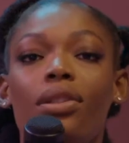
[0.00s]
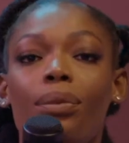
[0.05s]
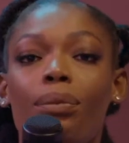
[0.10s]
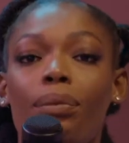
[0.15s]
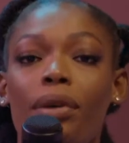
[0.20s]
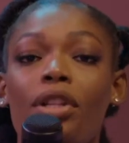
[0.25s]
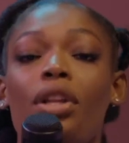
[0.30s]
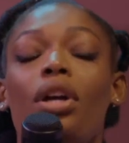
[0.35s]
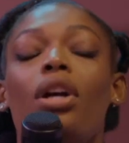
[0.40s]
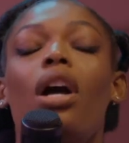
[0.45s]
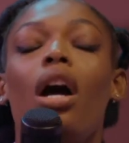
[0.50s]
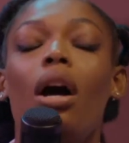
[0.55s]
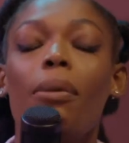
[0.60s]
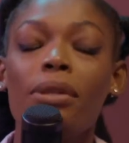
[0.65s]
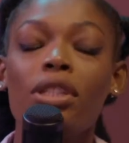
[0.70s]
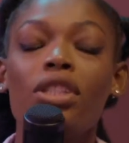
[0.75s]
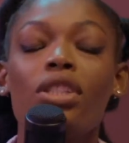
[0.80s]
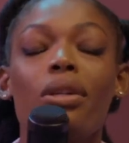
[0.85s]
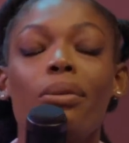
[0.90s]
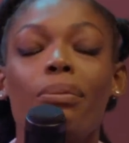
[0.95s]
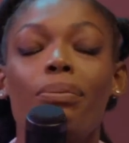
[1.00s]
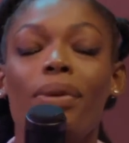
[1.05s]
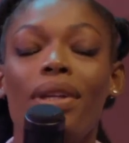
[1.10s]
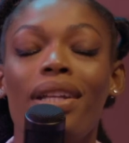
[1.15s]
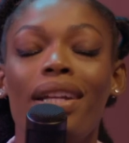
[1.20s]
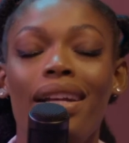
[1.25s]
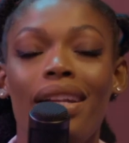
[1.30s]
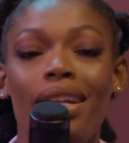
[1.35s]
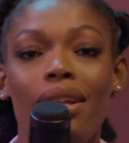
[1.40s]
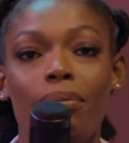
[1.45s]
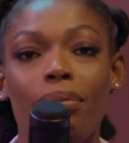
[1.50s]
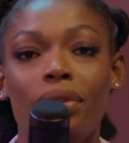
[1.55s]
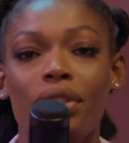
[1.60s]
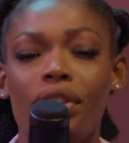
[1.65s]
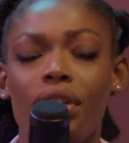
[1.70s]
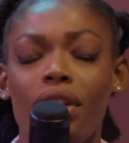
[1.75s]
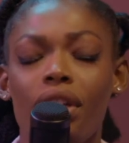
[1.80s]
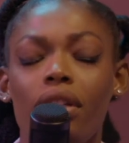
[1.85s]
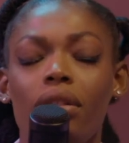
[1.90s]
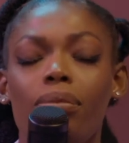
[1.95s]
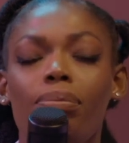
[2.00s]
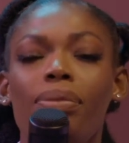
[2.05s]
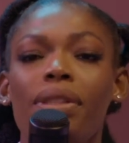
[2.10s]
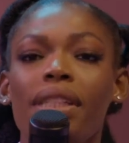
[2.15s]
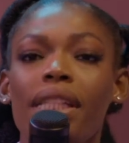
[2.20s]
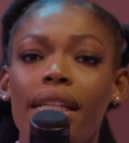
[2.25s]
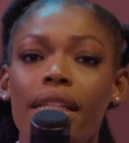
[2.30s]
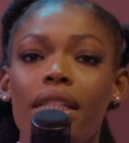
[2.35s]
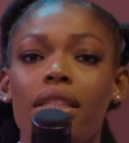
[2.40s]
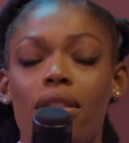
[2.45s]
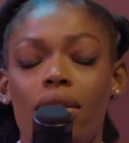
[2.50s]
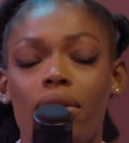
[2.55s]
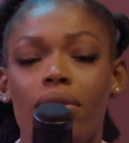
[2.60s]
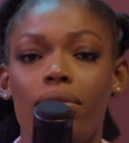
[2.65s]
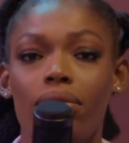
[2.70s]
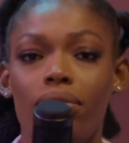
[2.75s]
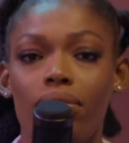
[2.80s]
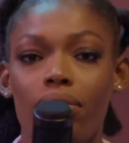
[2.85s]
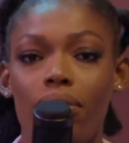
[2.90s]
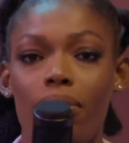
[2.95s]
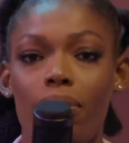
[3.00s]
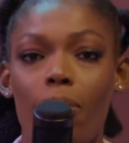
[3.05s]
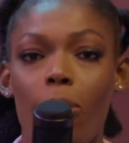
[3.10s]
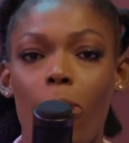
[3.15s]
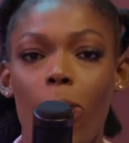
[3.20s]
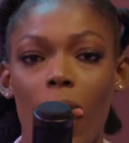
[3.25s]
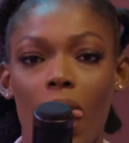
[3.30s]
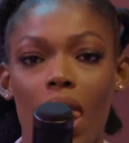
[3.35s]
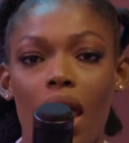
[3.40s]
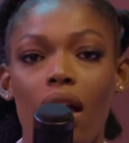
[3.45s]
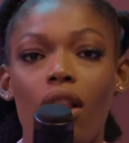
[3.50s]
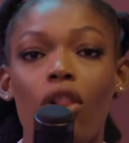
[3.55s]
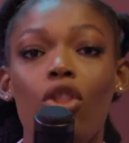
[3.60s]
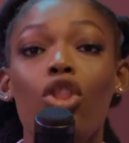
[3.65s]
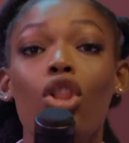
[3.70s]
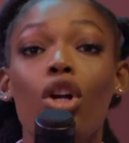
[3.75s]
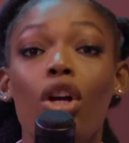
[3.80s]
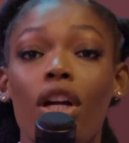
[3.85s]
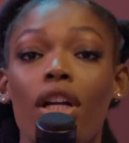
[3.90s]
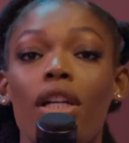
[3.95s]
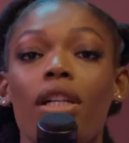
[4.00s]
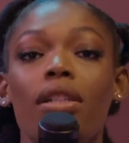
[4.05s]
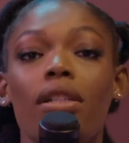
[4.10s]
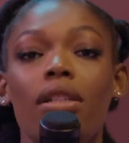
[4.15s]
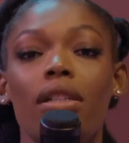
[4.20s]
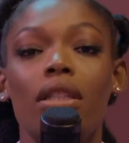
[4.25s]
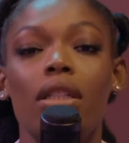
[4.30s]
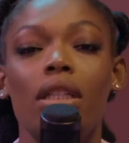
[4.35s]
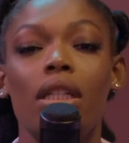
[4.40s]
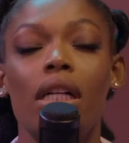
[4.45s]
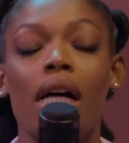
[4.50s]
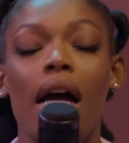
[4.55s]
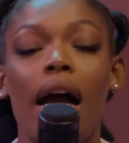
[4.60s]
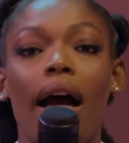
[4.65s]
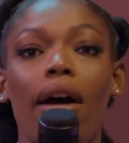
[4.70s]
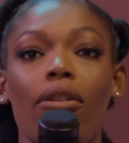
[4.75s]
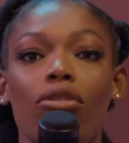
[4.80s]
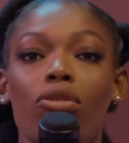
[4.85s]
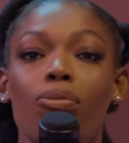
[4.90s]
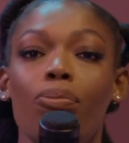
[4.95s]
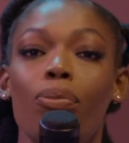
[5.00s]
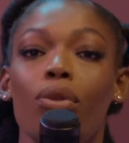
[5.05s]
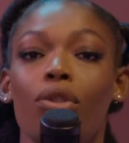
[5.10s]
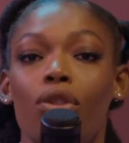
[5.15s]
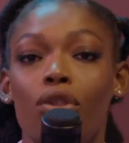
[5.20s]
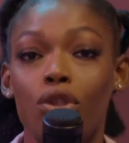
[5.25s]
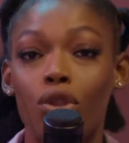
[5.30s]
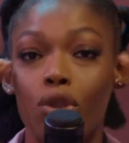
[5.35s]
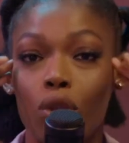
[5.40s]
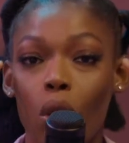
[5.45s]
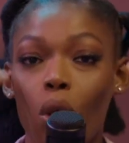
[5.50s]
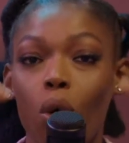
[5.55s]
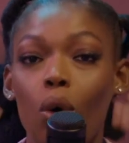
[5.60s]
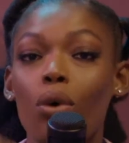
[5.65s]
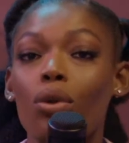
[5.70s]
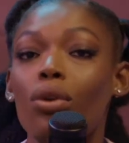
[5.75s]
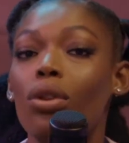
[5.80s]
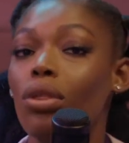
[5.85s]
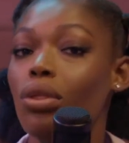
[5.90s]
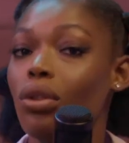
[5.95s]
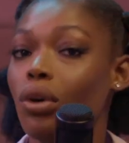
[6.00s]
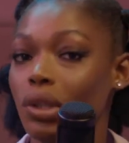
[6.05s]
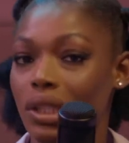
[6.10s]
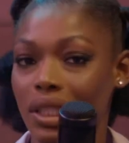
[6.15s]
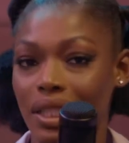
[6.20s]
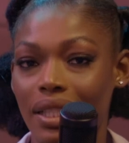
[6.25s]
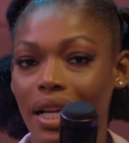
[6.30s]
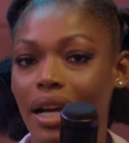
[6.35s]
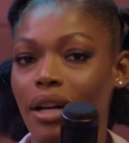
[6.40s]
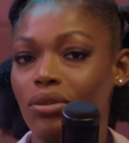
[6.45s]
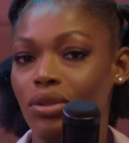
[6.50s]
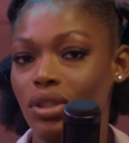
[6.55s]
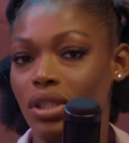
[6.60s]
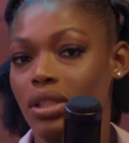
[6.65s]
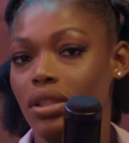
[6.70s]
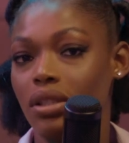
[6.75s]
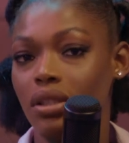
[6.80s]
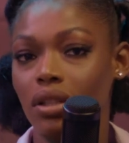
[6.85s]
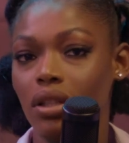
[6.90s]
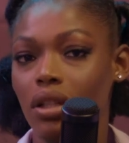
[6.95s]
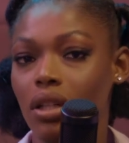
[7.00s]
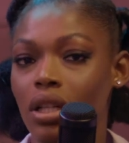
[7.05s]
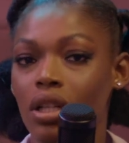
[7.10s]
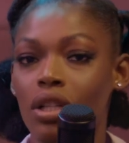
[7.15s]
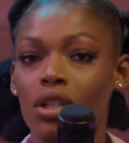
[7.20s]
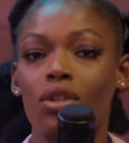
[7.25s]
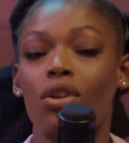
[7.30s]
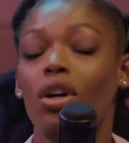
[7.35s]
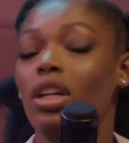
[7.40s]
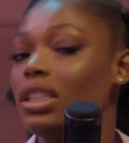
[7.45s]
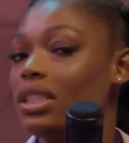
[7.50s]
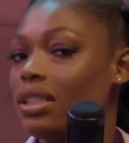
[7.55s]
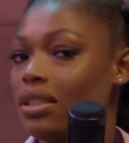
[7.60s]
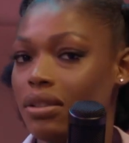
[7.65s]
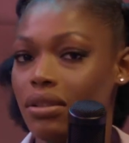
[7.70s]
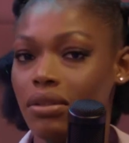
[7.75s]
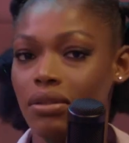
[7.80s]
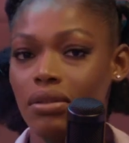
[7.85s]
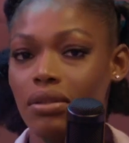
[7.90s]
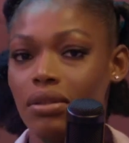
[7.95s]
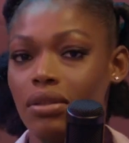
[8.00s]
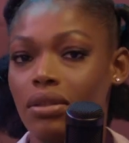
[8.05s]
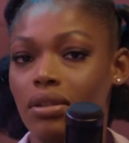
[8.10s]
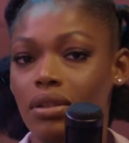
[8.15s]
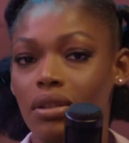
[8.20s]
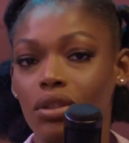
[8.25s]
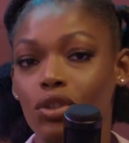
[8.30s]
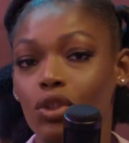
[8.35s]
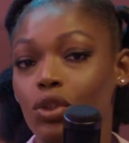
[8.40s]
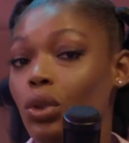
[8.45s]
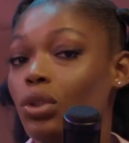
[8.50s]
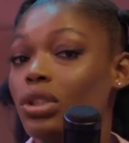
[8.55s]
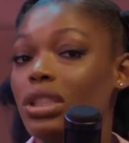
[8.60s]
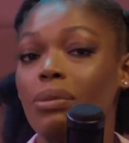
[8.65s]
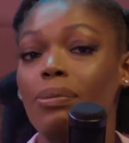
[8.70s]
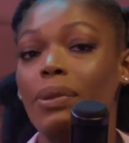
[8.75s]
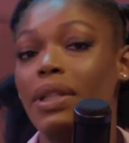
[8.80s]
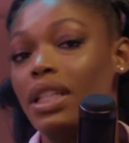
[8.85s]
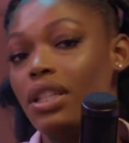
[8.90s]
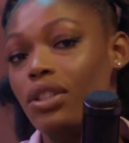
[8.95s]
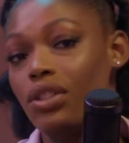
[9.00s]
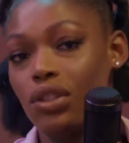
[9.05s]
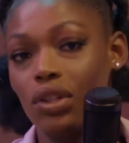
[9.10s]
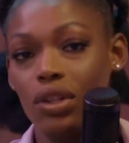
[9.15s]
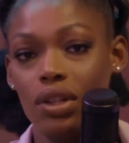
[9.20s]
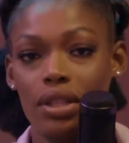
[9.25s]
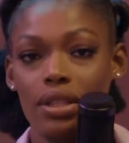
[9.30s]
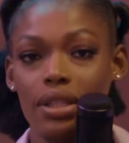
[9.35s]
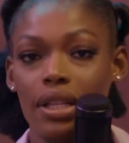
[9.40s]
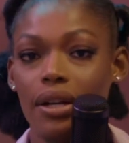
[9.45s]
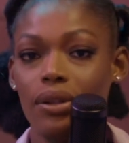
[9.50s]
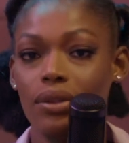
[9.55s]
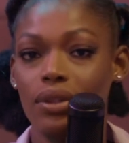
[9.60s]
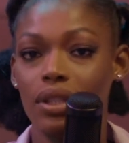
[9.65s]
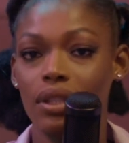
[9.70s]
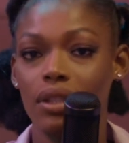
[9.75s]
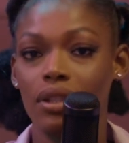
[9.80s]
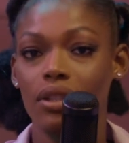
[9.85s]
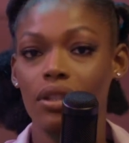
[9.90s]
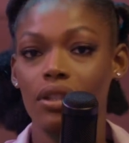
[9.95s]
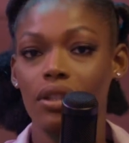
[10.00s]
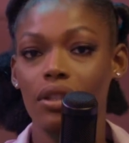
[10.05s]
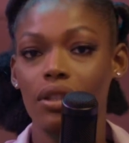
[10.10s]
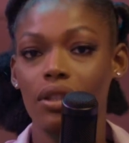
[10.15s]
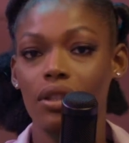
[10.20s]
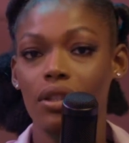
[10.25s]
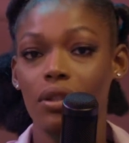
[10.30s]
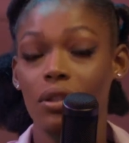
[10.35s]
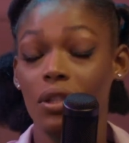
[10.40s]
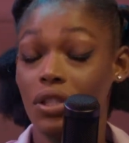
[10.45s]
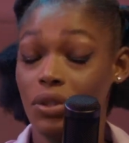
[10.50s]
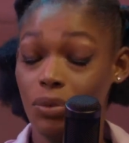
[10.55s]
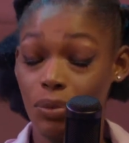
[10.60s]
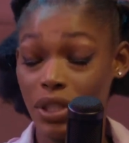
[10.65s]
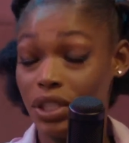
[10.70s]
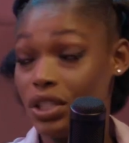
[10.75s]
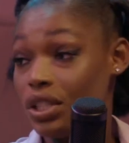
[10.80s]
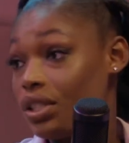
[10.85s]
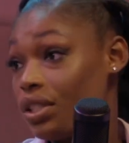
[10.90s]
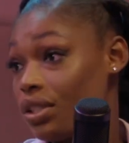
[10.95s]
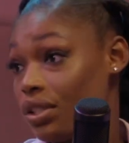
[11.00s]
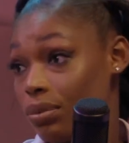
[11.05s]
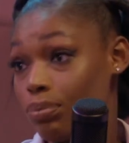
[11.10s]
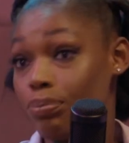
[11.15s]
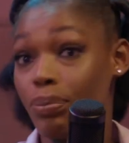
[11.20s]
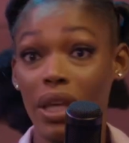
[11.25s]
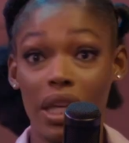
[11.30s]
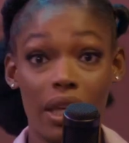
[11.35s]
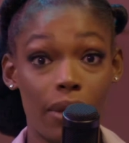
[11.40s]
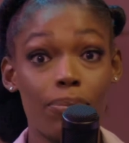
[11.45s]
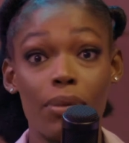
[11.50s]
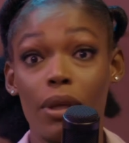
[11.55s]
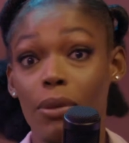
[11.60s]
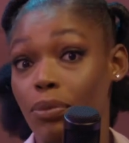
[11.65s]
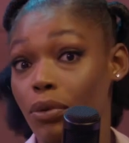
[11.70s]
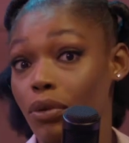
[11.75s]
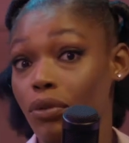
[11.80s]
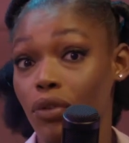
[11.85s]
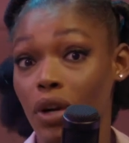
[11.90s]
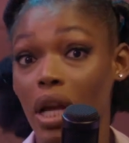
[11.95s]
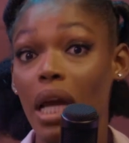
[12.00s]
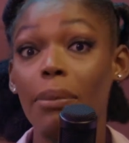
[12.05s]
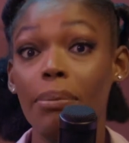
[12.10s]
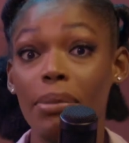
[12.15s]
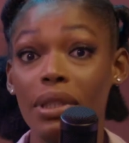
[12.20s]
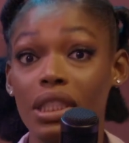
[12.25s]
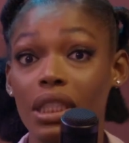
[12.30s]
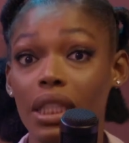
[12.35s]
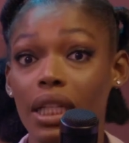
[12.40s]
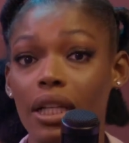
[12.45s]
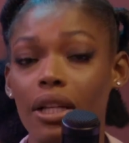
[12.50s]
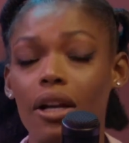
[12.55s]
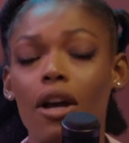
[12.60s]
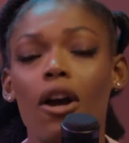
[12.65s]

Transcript: When you're coming to compete at MBGN, please learn how to put your own thoughts out. Not Zozie Bini's thoughts out. Because we're just picking people for MBGN.